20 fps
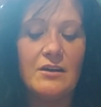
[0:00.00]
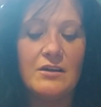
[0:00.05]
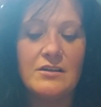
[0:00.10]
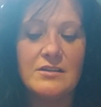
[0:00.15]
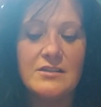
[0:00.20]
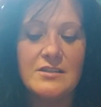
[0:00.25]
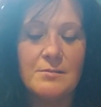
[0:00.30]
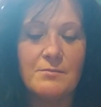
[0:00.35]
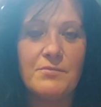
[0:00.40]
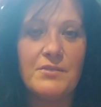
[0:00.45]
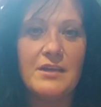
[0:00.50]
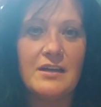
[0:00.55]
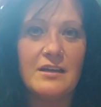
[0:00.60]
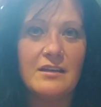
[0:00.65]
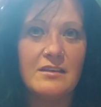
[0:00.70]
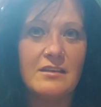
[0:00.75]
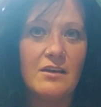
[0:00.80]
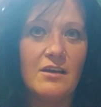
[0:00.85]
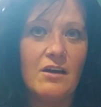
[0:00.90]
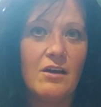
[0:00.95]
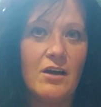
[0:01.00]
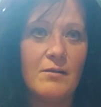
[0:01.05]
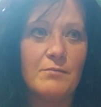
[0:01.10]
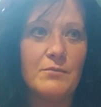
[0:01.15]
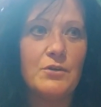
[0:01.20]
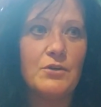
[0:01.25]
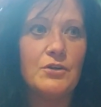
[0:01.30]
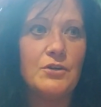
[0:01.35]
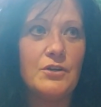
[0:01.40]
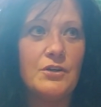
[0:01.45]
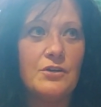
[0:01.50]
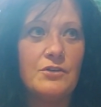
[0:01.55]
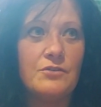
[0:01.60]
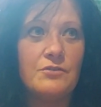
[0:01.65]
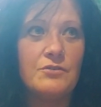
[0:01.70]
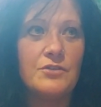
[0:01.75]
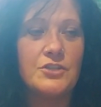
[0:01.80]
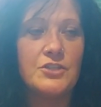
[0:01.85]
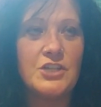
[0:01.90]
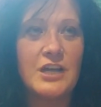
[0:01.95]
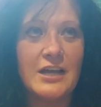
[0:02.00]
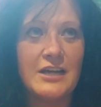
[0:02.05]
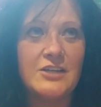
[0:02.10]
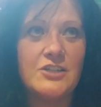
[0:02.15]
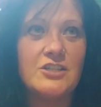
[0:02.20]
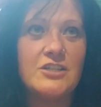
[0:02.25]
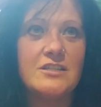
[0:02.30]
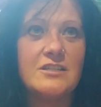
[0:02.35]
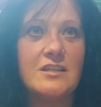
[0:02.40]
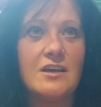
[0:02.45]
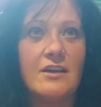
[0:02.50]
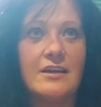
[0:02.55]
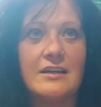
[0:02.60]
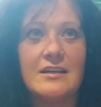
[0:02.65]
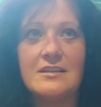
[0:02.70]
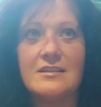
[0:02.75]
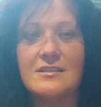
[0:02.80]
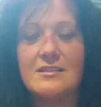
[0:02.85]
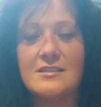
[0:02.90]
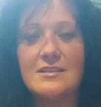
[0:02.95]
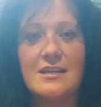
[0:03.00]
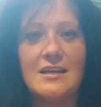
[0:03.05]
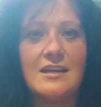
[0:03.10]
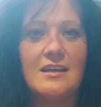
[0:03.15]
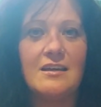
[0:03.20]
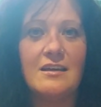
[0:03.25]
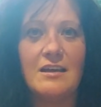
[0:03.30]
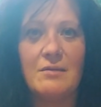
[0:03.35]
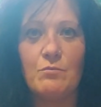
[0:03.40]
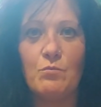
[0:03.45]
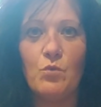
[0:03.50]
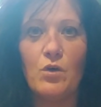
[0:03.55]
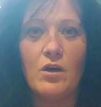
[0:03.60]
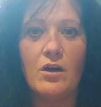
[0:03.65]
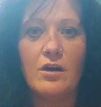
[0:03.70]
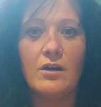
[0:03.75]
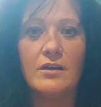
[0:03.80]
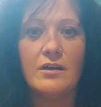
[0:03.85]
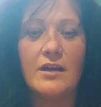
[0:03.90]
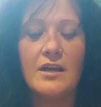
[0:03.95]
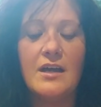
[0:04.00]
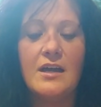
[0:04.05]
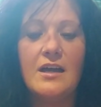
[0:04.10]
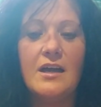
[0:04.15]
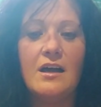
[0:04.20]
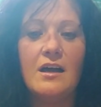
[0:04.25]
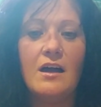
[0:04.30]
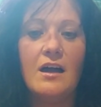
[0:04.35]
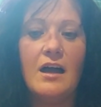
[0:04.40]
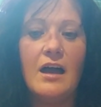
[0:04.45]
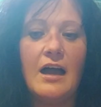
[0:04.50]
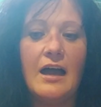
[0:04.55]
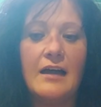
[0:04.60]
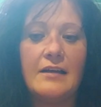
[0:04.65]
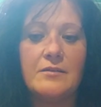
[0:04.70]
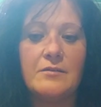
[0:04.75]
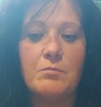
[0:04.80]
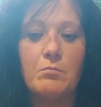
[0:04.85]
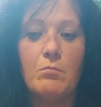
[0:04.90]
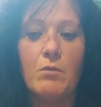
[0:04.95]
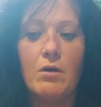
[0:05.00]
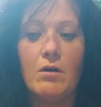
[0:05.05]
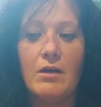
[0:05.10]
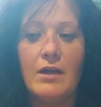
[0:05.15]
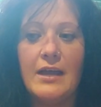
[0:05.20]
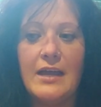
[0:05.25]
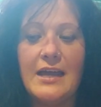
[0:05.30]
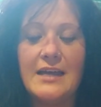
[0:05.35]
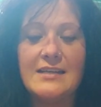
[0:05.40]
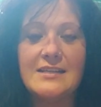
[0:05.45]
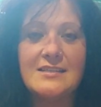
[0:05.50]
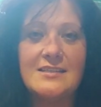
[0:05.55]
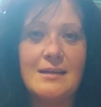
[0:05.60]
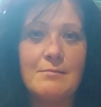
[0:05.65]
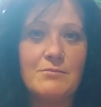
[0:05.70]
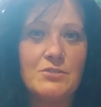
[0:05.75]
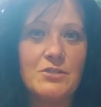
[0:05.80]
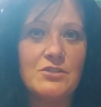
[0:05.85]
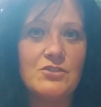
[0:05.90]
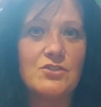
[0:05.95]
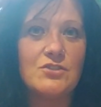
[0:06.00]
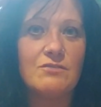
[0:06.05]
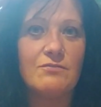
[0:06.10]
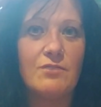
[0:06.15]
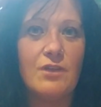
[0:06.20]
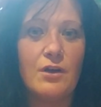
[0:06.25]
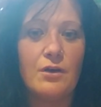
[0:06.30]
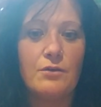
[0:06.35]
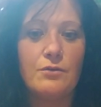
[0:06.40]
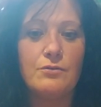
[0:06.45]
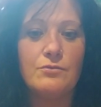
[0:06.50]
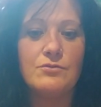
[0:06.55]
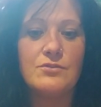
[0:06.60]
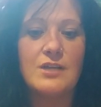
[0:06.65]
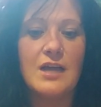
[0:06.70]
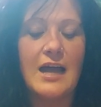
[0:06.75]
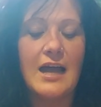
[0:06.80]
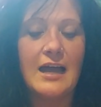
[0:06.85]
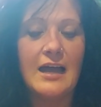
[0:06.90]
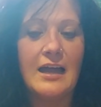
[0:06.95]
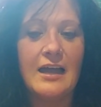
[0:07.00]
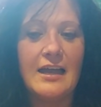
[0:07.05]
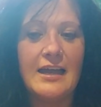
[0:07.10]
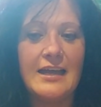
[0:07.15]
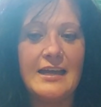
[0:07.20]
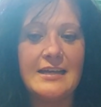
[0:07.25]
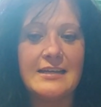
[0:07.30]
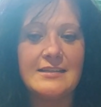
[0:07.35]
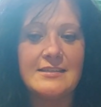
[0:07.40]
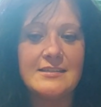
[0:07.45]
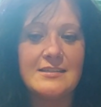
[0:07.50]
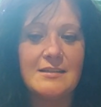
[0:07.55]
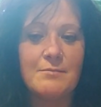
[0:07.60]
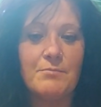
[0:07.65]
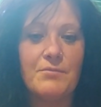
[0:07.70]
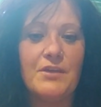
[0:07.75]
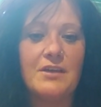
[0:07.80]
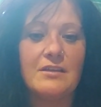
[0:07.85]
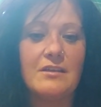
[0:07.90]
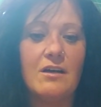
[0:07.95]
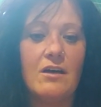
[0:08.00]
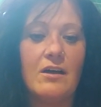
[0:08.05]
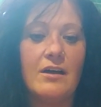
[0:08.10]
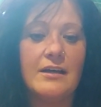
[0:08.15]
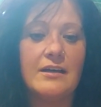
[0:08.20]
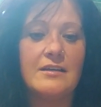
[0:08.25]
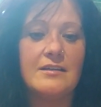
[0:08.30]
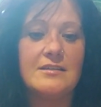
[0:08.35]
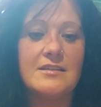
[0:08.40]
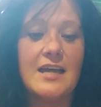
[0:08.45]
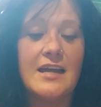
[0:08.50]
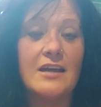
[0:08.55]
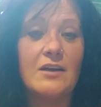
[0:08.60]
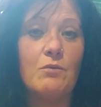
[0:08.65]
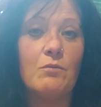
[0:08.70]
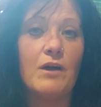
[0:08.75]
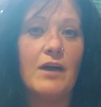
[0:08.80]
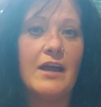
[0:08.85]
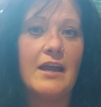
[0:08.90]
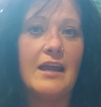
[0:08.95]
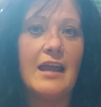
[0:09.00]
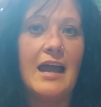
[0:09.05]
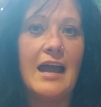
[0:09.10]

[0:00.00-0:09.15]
something that the changes that I can see in work and my acceptance of those is something that I can take away